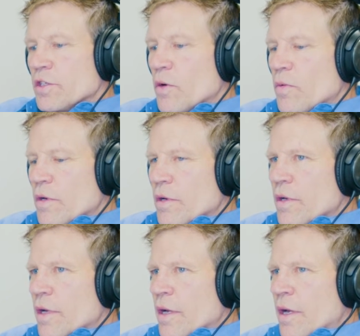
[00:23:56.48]
So
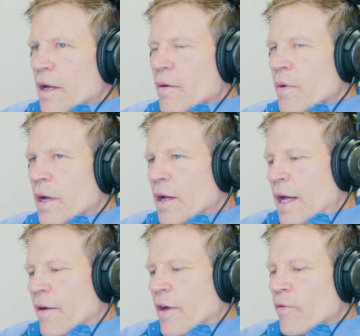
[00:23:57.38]

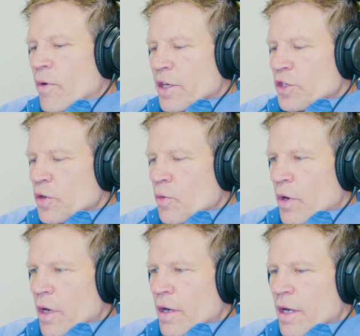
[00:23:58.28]
I've read too
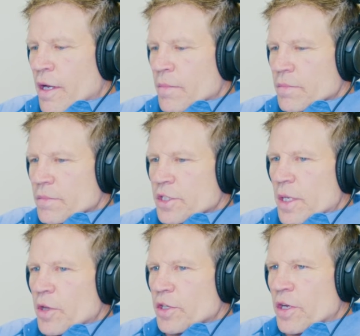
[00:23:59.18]
where
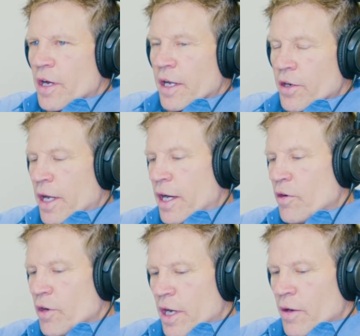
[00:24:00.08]
some of the talk, and I
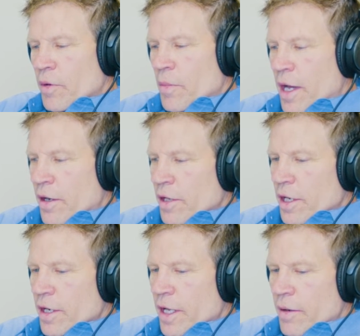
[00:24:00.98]
know you're not
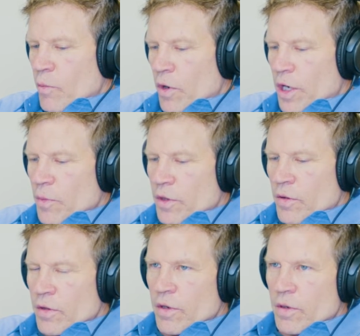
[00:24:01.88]
remodeling and working with
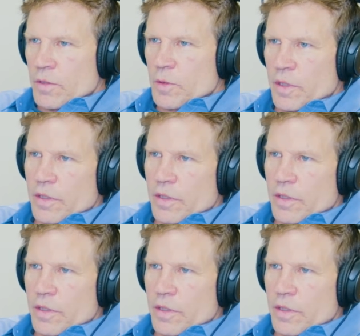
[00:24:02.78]
older homes,